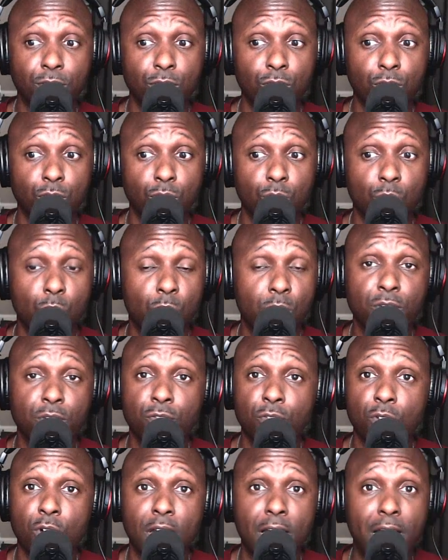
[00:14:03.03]

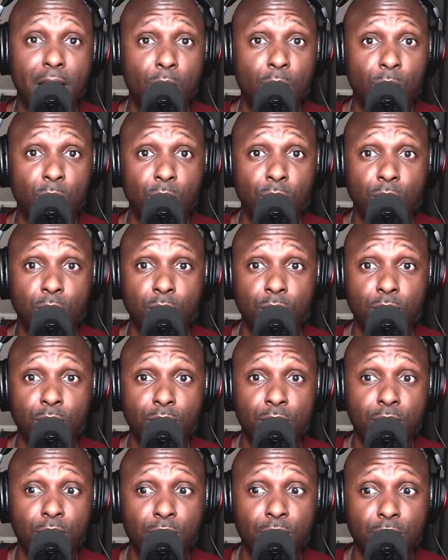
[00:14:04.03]
24-hour
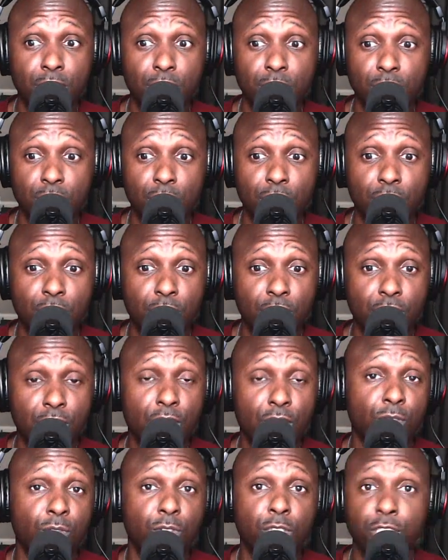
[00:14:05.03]

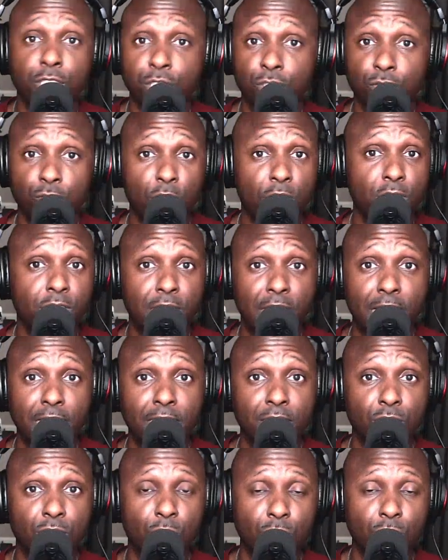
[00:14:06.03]
coverage as far as
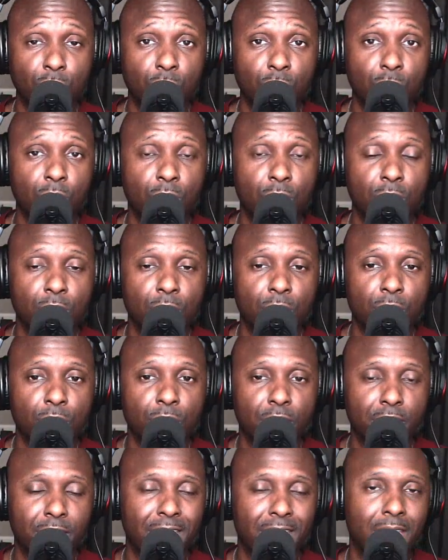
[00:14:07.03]
eyes on you.
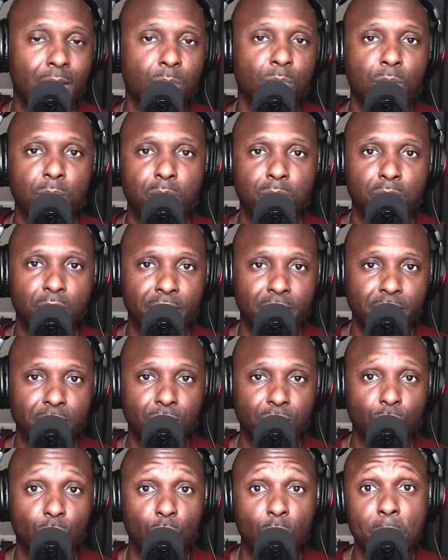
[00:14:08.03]
The camera
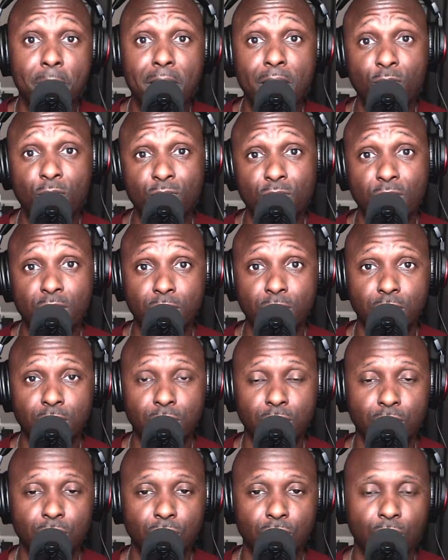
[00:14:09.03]
breaks or
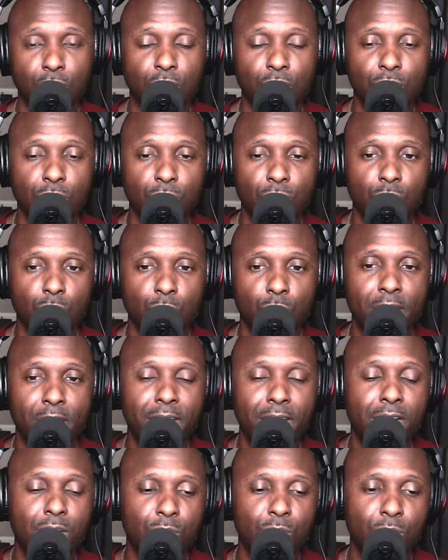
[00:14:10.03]
malfunctions right
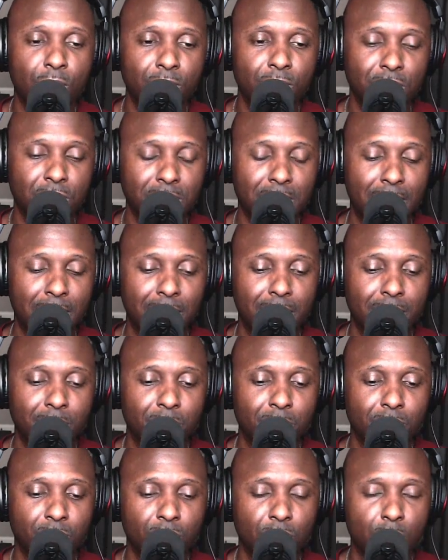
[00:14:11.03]
at around the
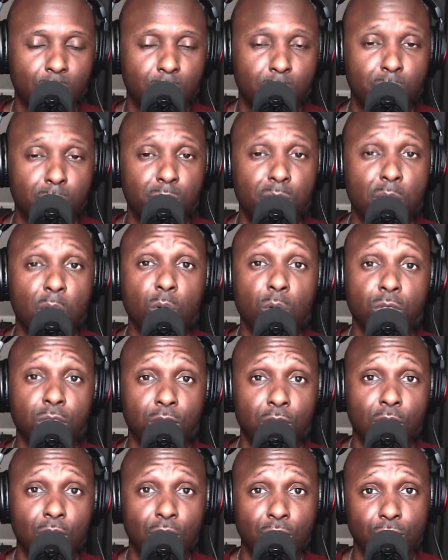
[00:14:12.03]
time both
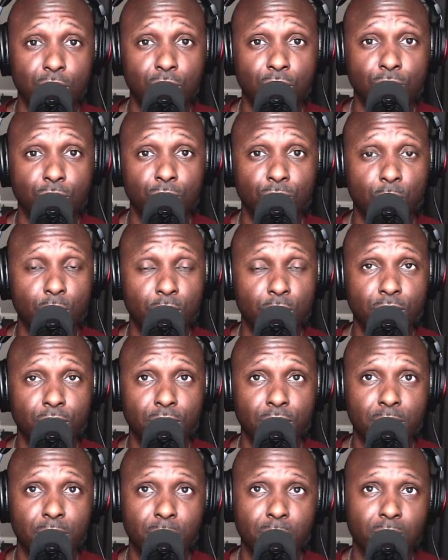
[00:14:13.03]
guards fall
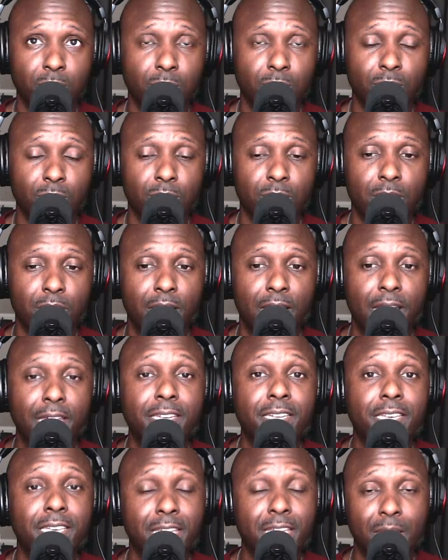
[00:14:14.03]
asleep
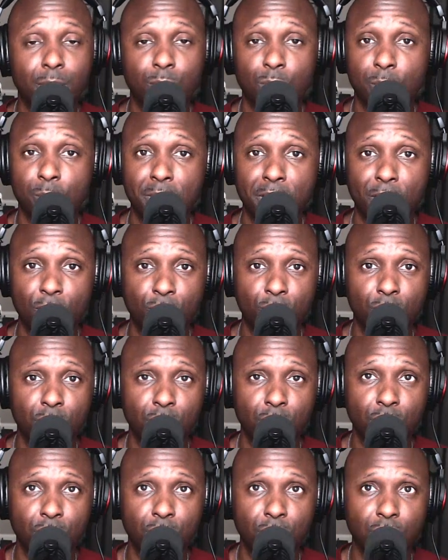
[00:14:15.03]
and the camera
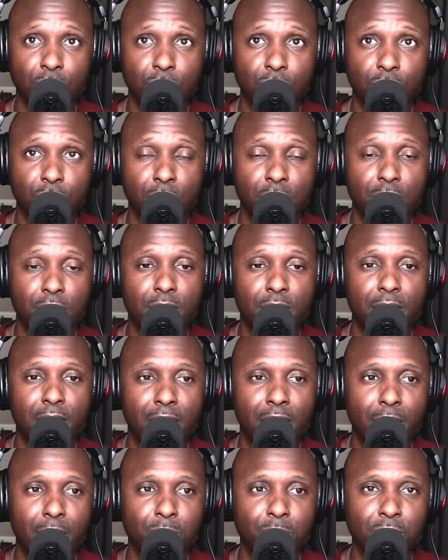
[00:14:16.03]
malfunctions.
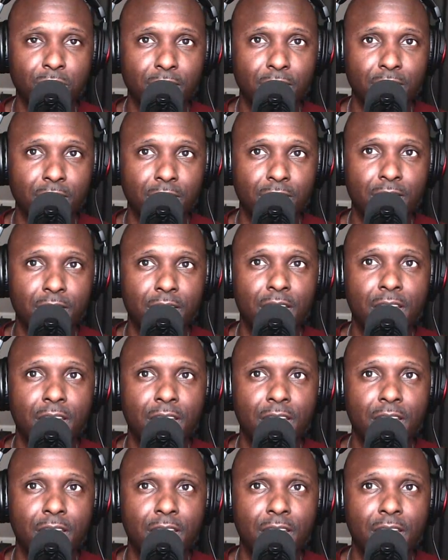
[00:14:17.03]
Epstein,